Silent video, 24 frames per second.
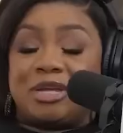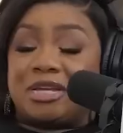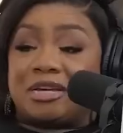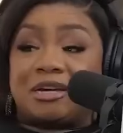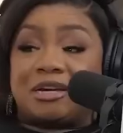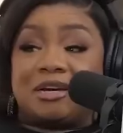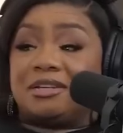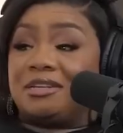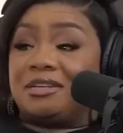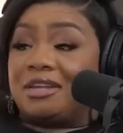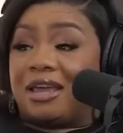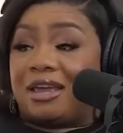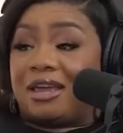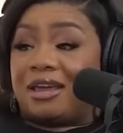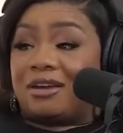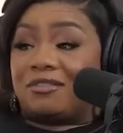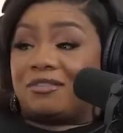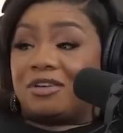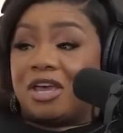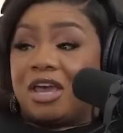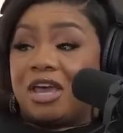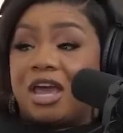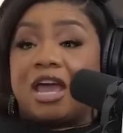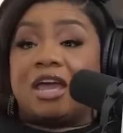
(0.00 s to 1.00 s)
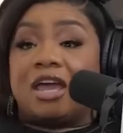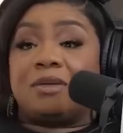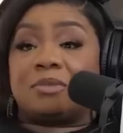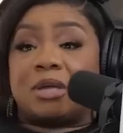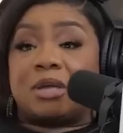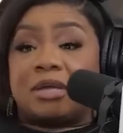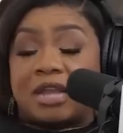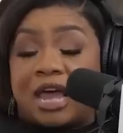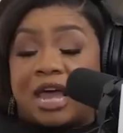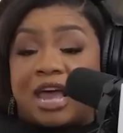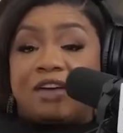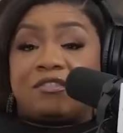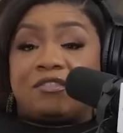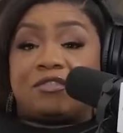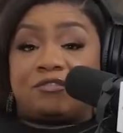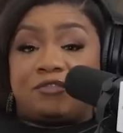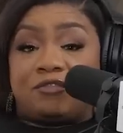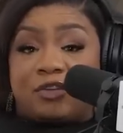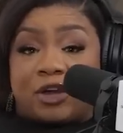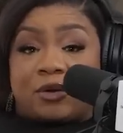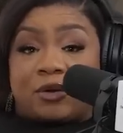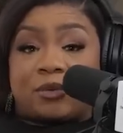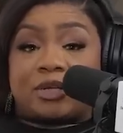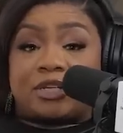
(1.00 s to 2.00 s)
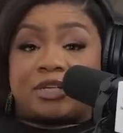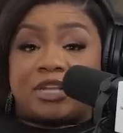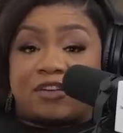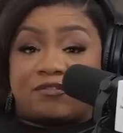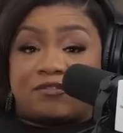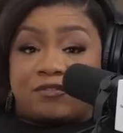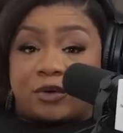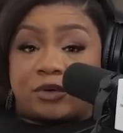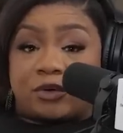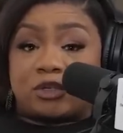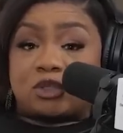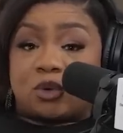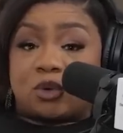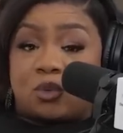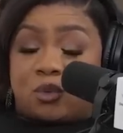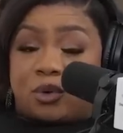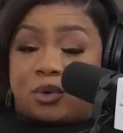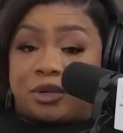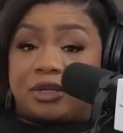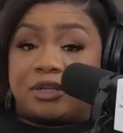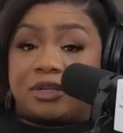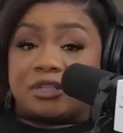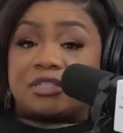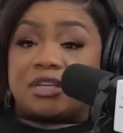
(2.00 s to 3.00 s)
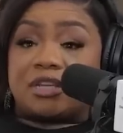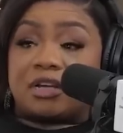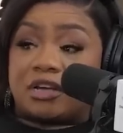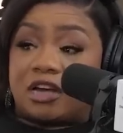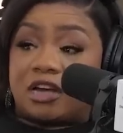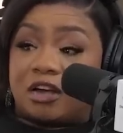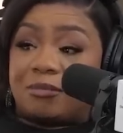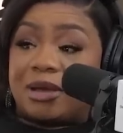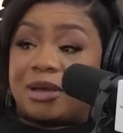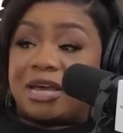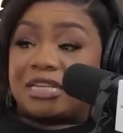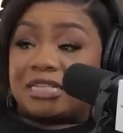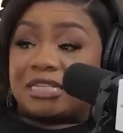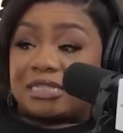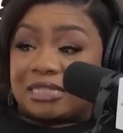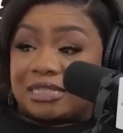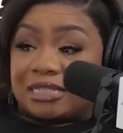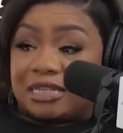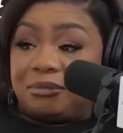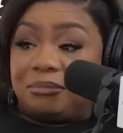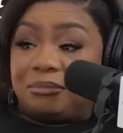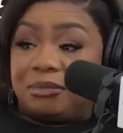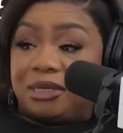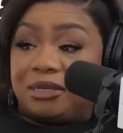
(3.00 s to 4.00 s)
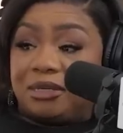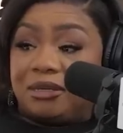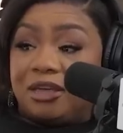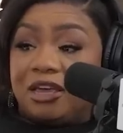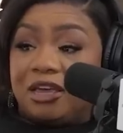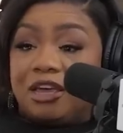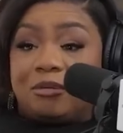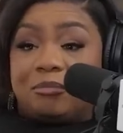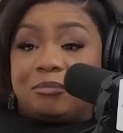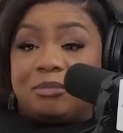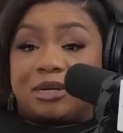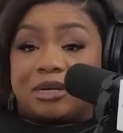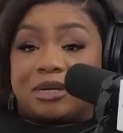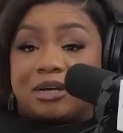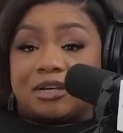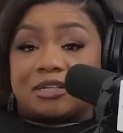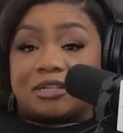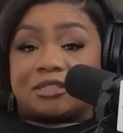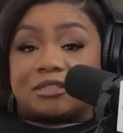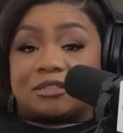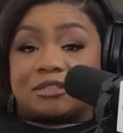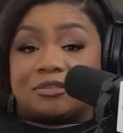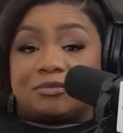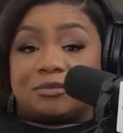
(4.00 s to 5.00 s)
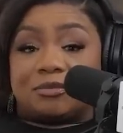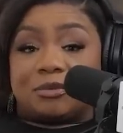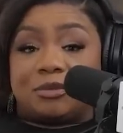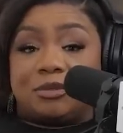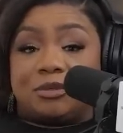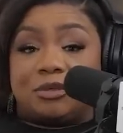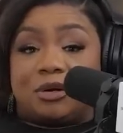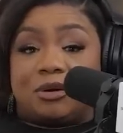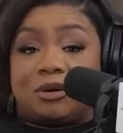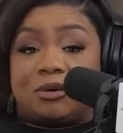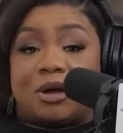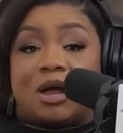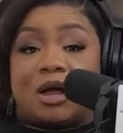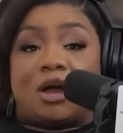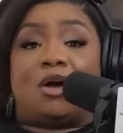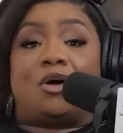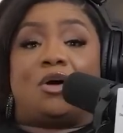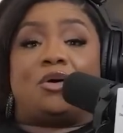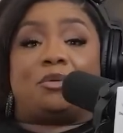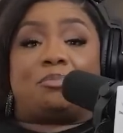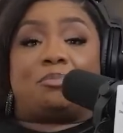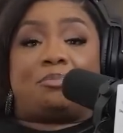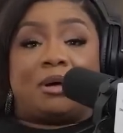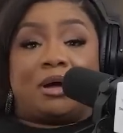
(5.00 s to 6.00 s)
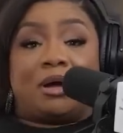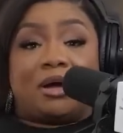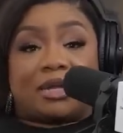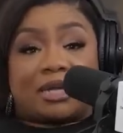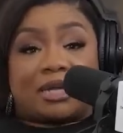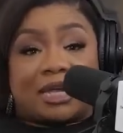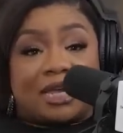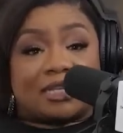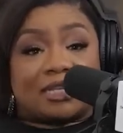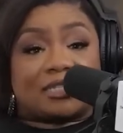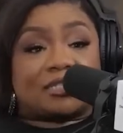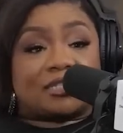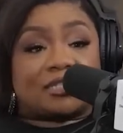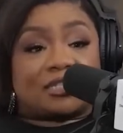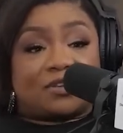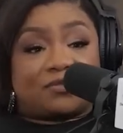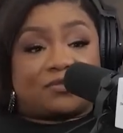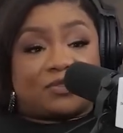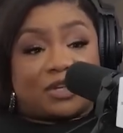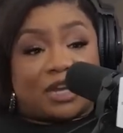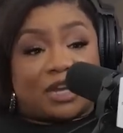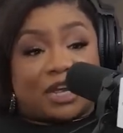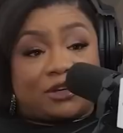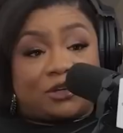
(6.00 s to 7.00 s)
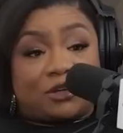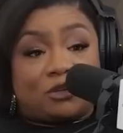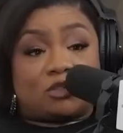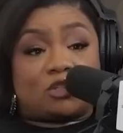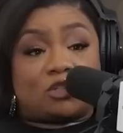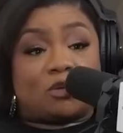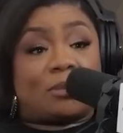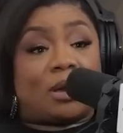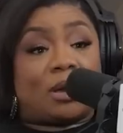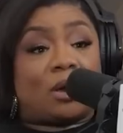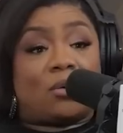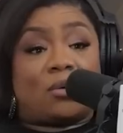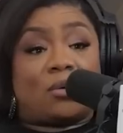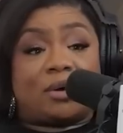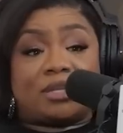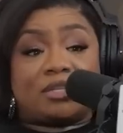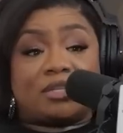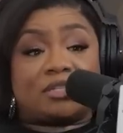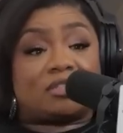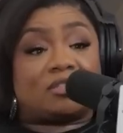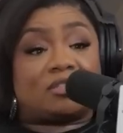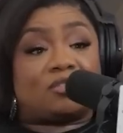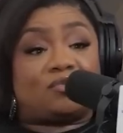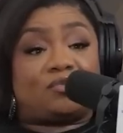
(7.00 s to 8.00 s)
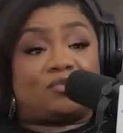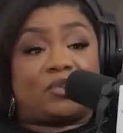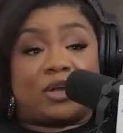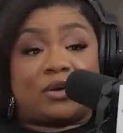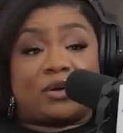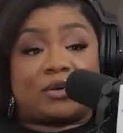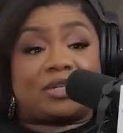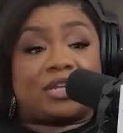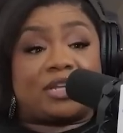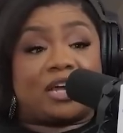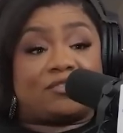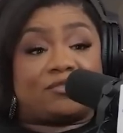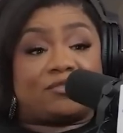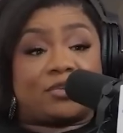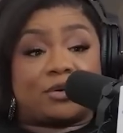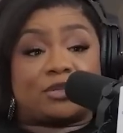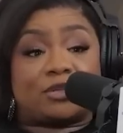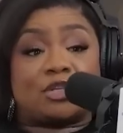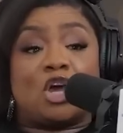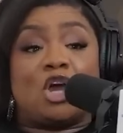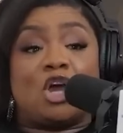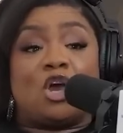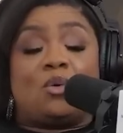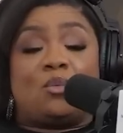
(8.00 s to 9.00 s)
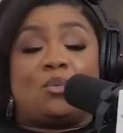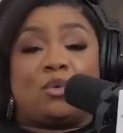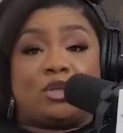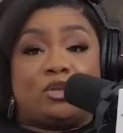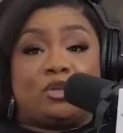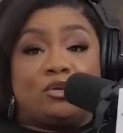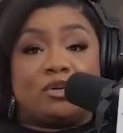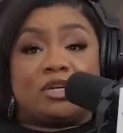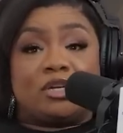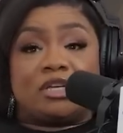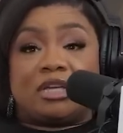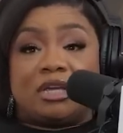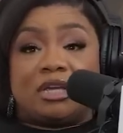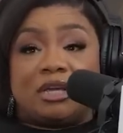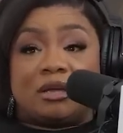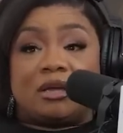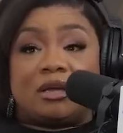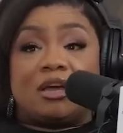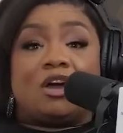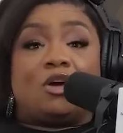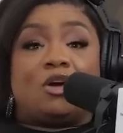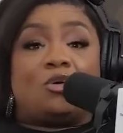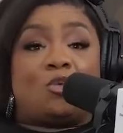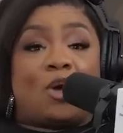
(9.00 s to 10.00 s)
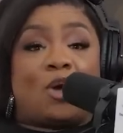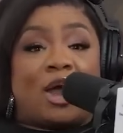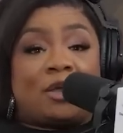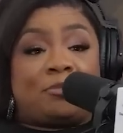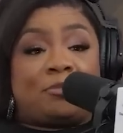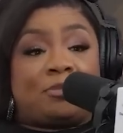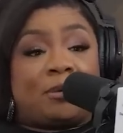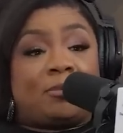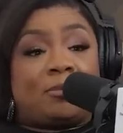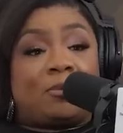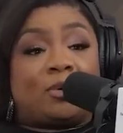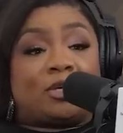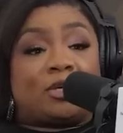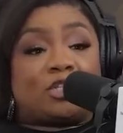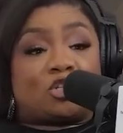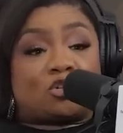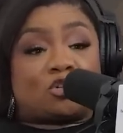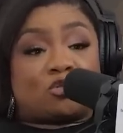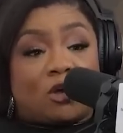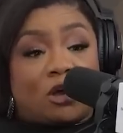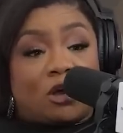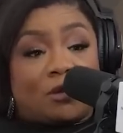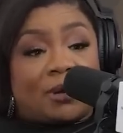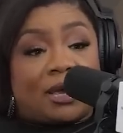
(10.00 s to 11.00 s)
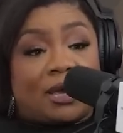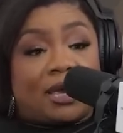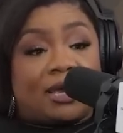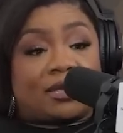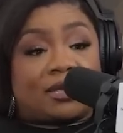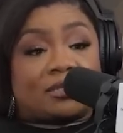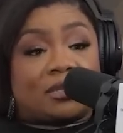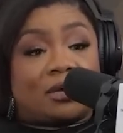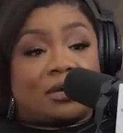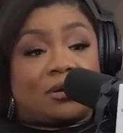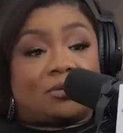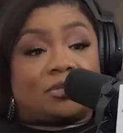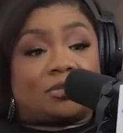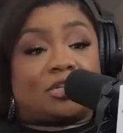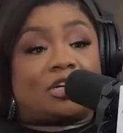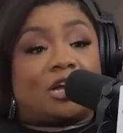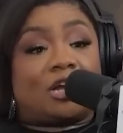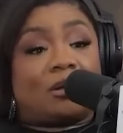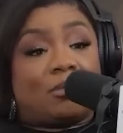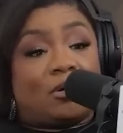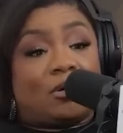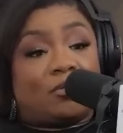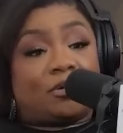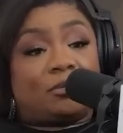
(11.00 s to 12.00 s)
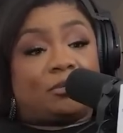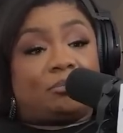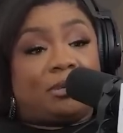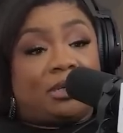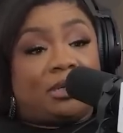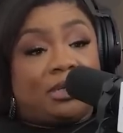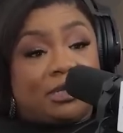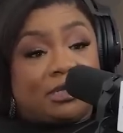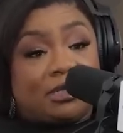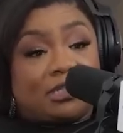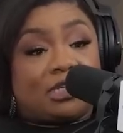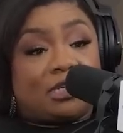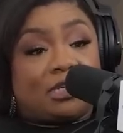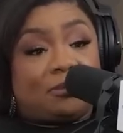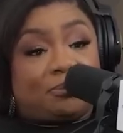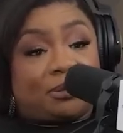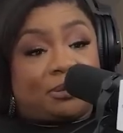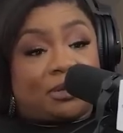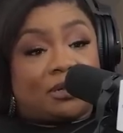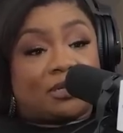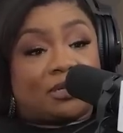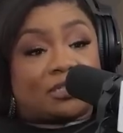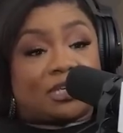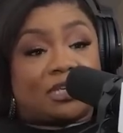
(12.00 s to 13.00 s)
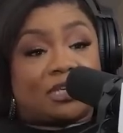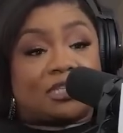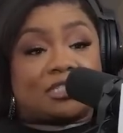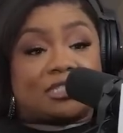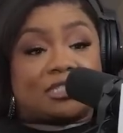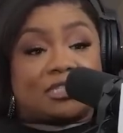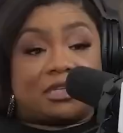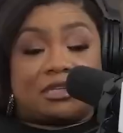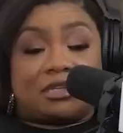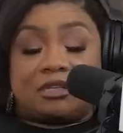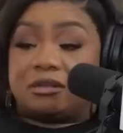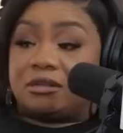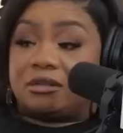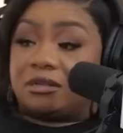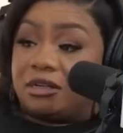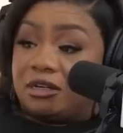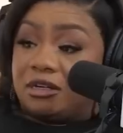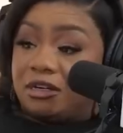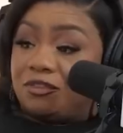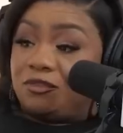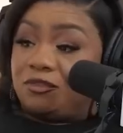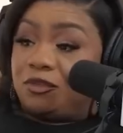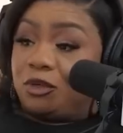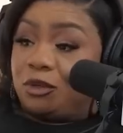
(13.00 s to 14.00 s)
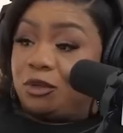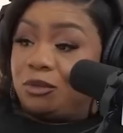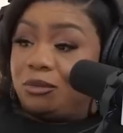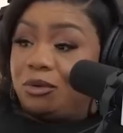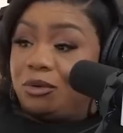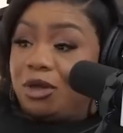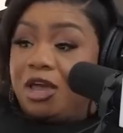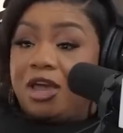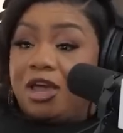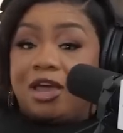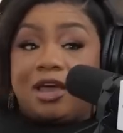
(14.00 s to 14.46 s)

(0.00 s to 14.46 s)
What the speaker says: couldn't have. And I have a very diverse audience that come out and see me because of, all the podcasts and stuff that I do. So my audience is very diverse. When you can get white people with Trump hats on to come over to BET Plus and still love you,